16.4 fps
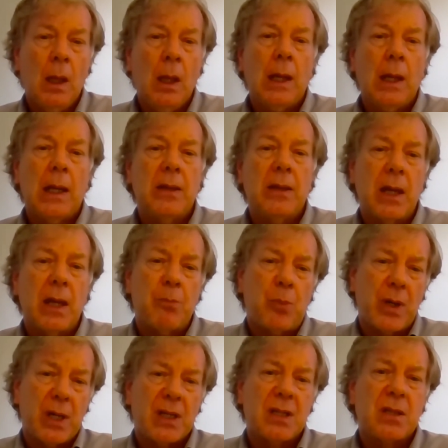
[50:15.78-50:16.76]
He then
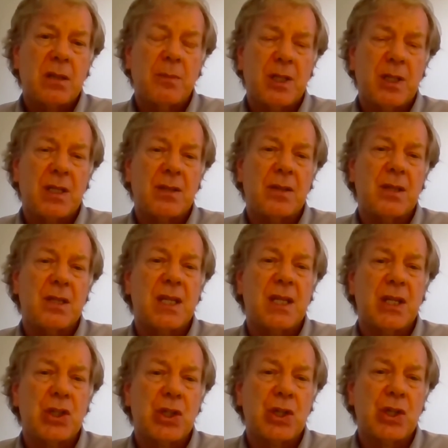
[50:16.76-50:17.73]
brings them into the
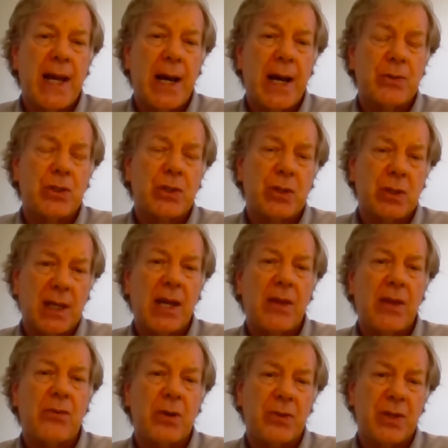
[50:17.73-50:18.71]
station house
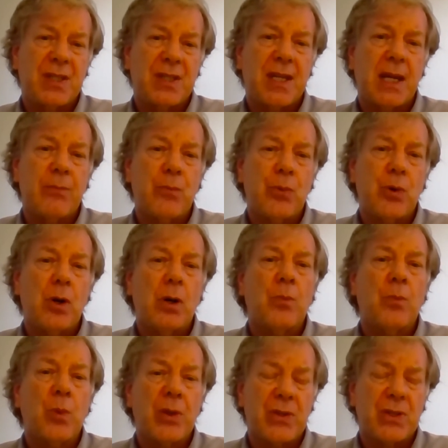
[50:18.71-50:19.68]
together in the same
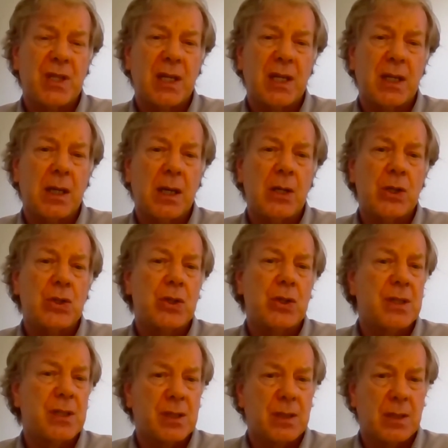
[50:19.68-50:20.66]
room with the
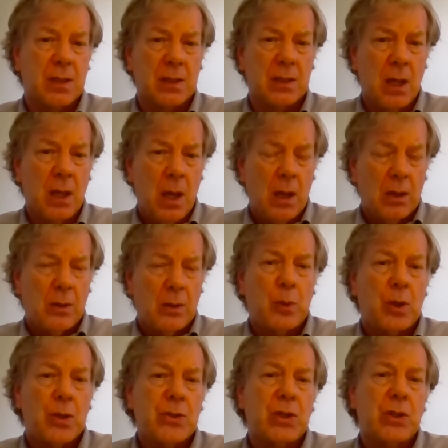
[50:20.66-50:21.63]
psychiatrist, the
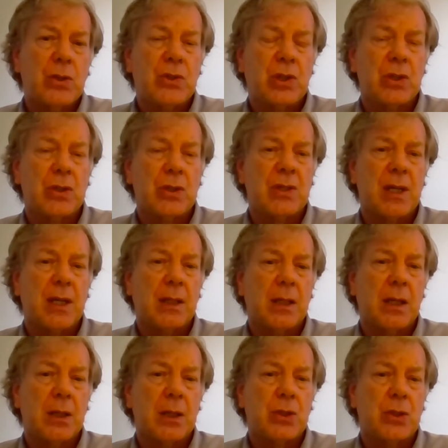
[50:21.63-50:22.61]
prosecution
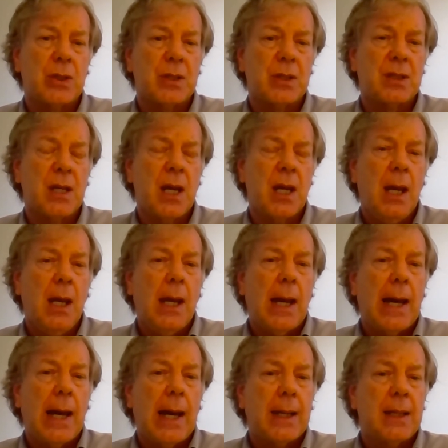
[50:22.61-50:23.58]
psychiatrist.
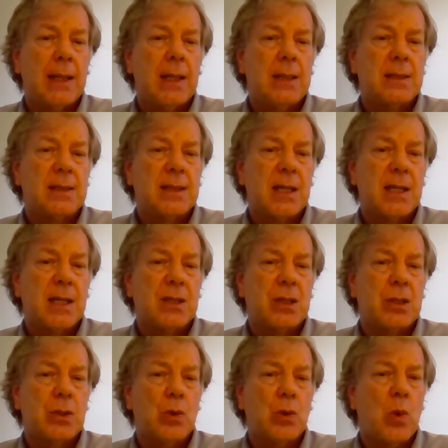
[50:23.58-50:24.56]
And he says
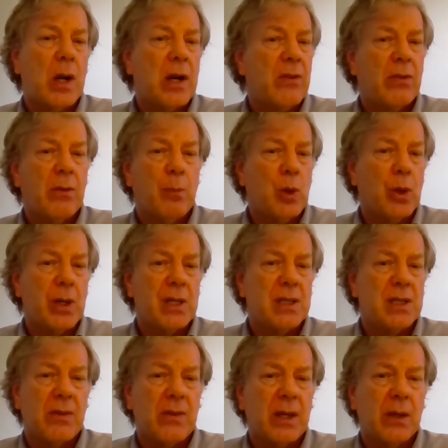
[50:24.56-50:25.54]
to one of the boys,
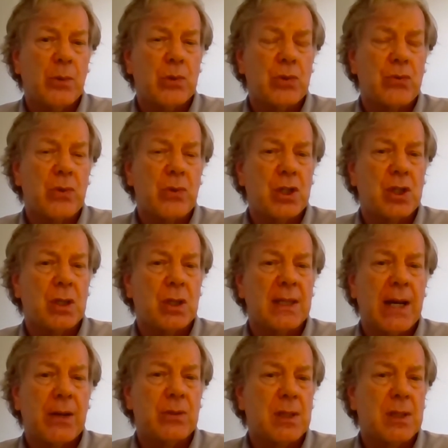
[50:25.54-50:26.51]
I think it was Richard,
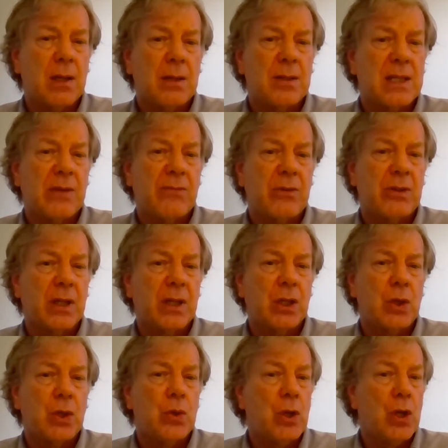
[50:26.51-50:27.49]
now tell us everything
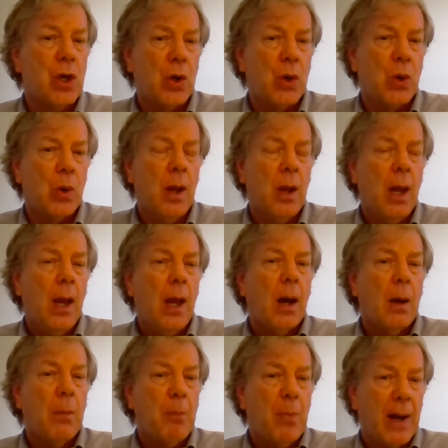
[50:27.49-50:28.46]
you know
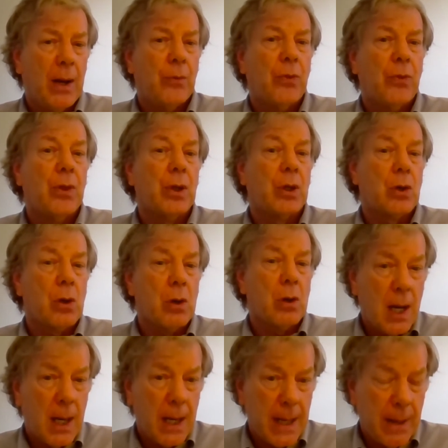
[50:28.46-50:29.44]
about the
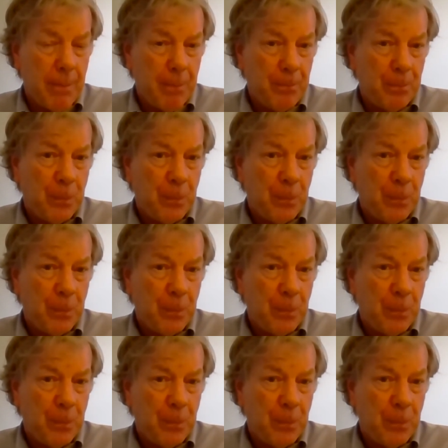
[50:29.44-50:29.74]
crime.